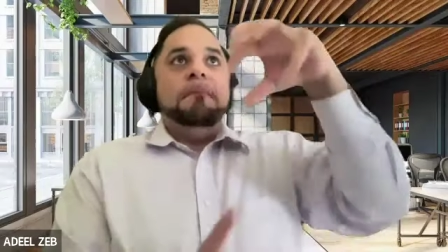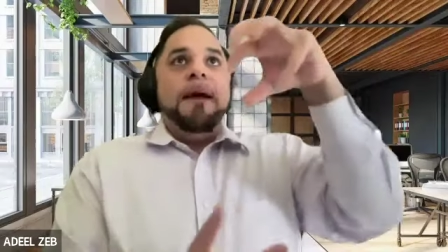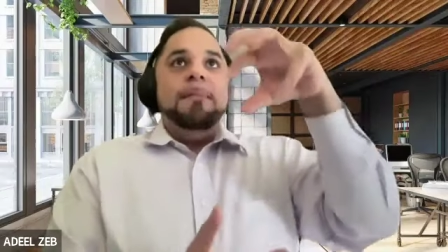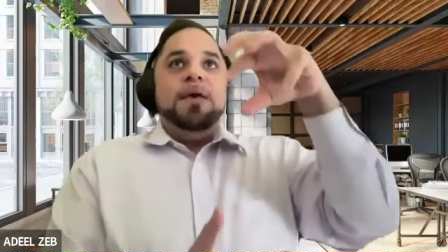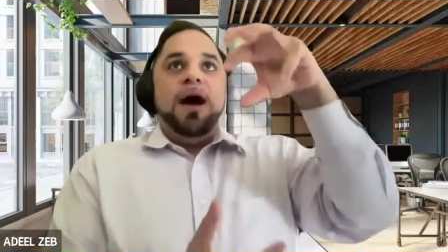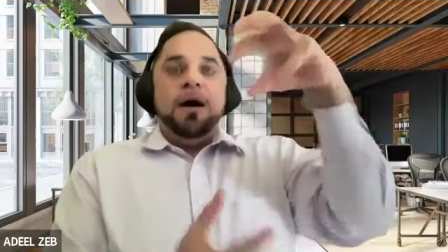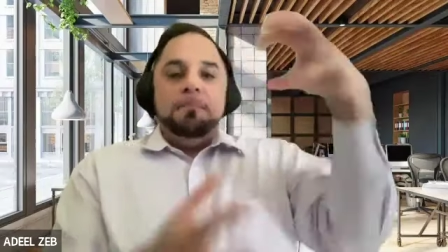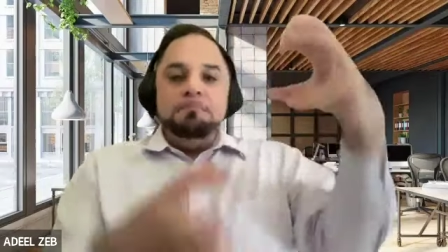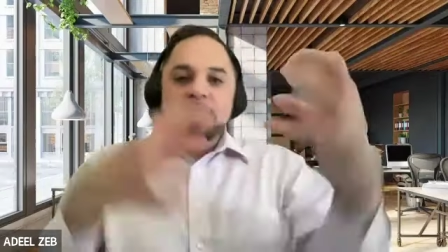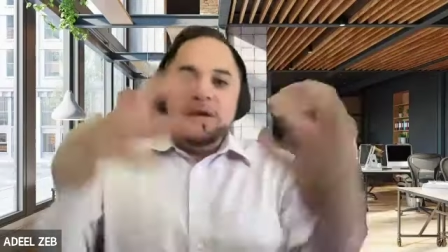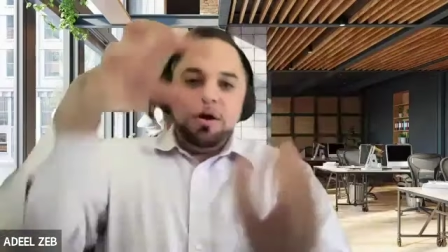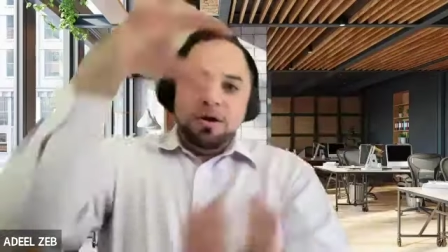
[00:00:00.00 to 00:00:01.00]
maybe a
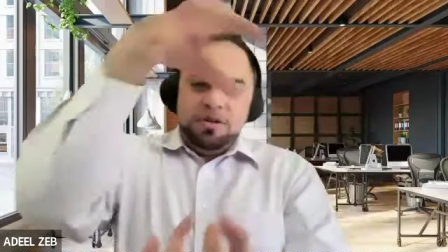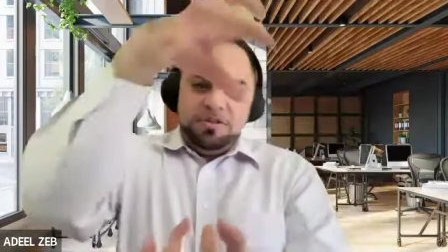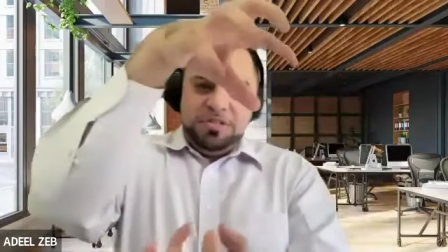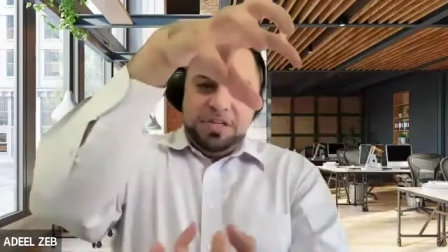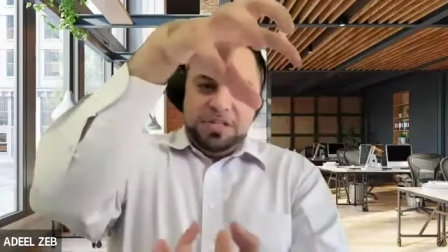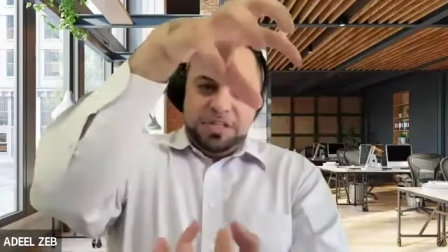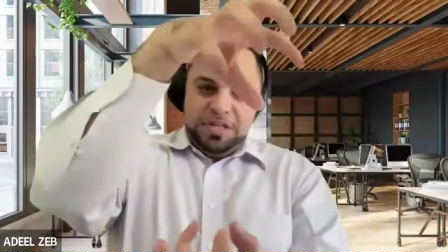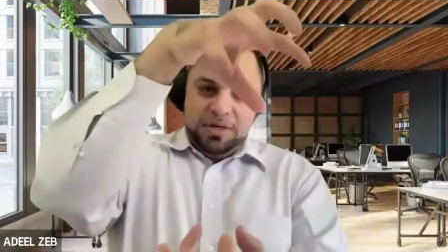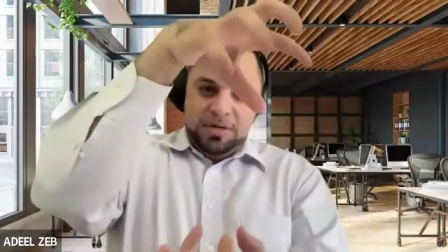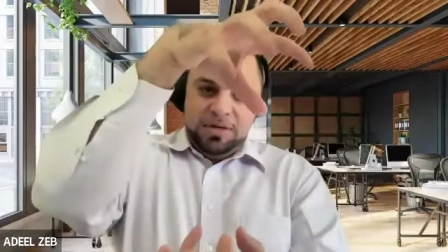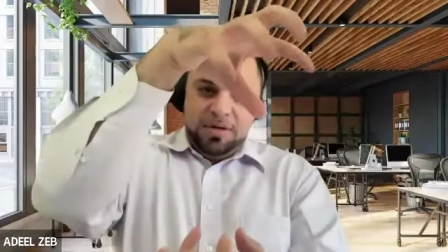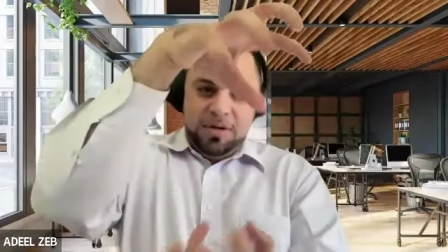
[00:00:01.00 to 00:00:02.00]
mere
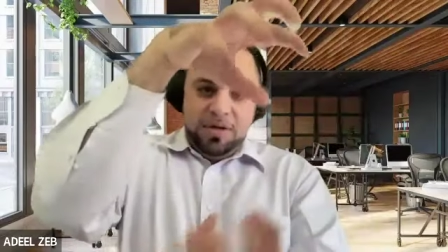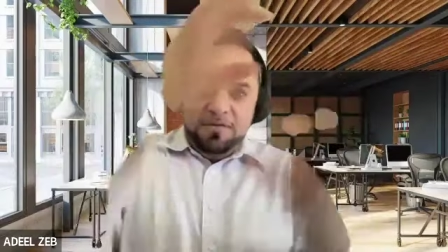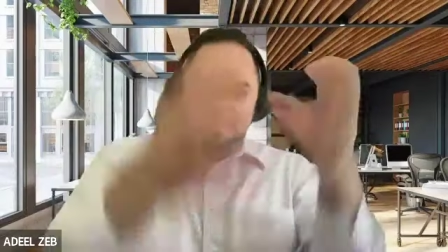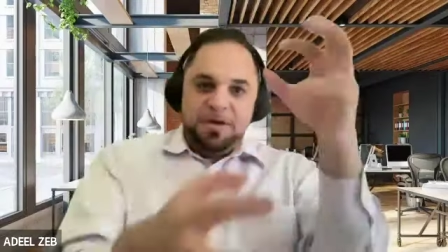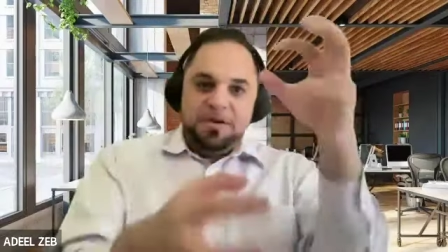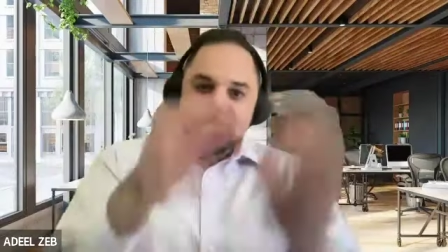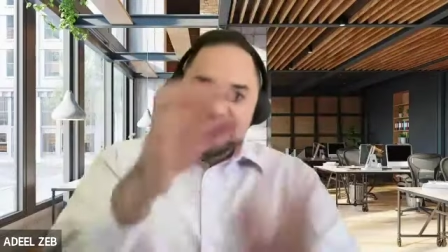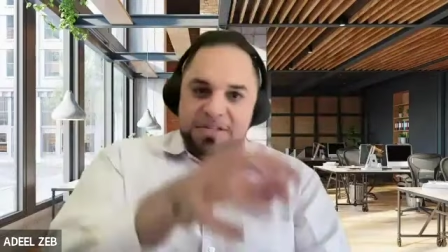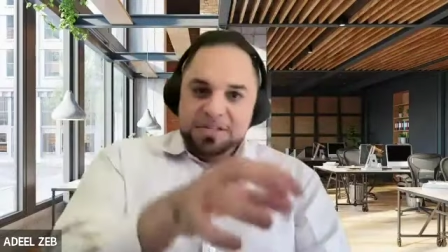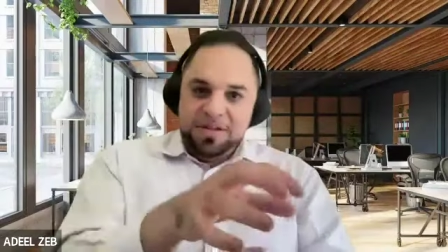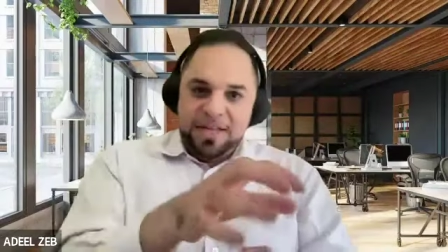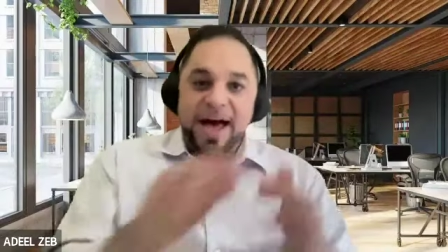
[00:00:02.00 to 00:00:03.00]
tradition, the
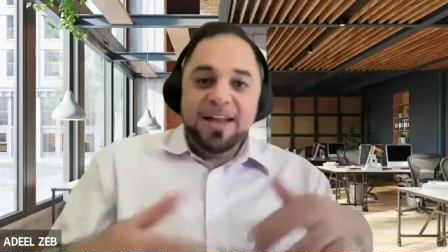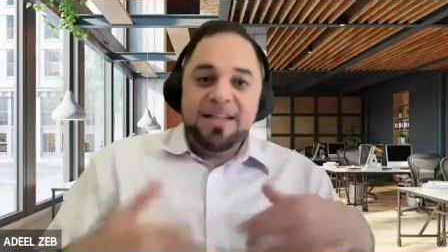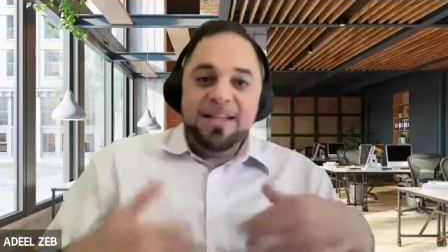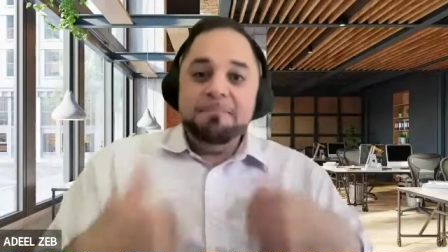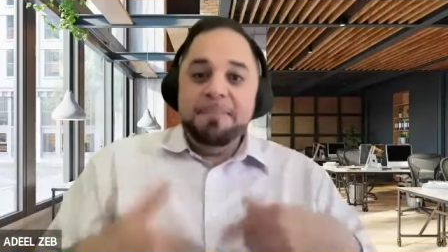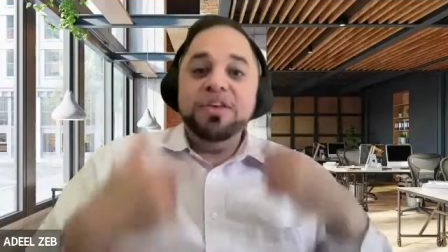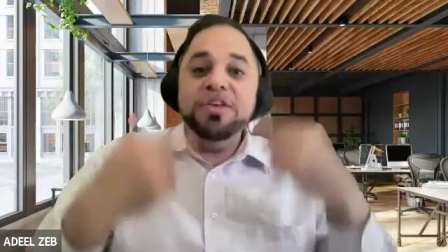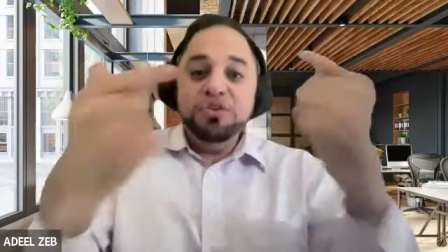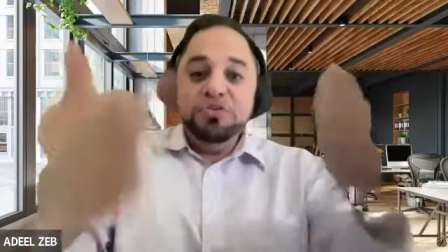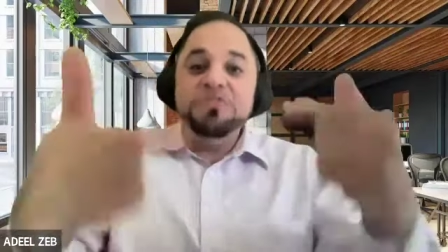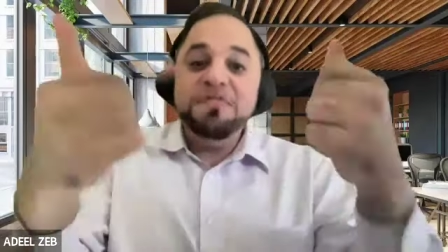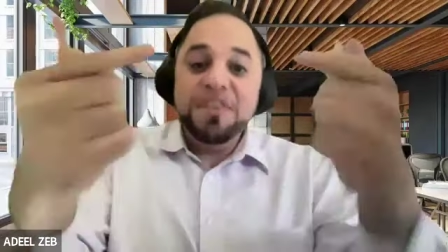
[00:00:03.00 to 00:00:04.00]
Christian lens, how did that make
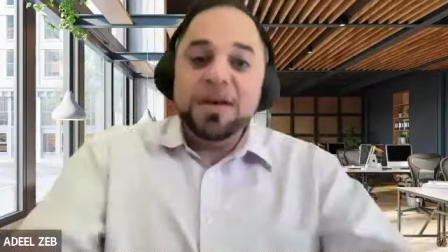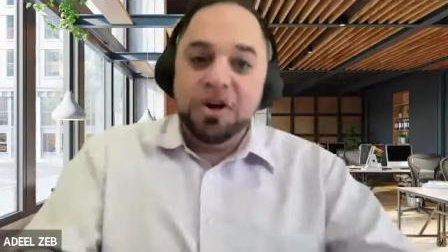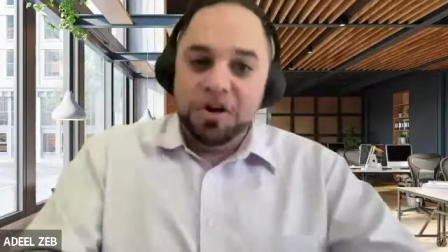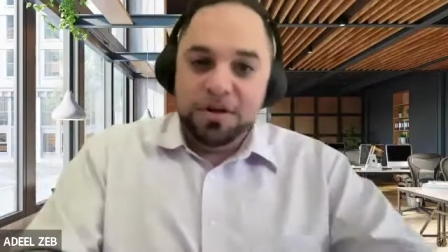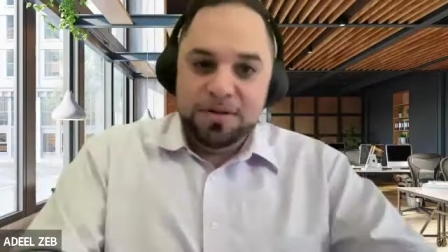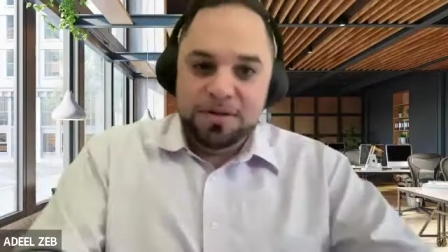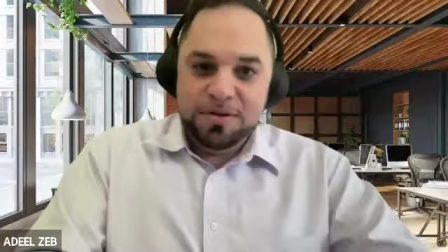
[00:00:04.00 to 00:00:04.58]
you feel